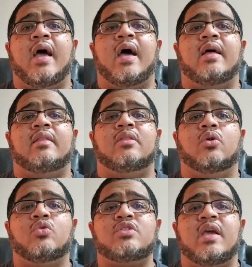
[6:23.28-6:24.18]
And
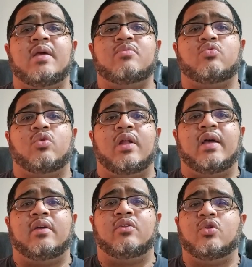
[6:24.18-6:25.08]
those games were
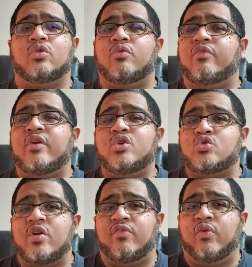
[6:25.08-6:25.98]
like, you know, they were very
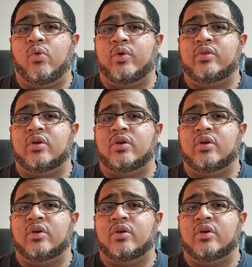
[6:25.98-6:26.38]
straightforward.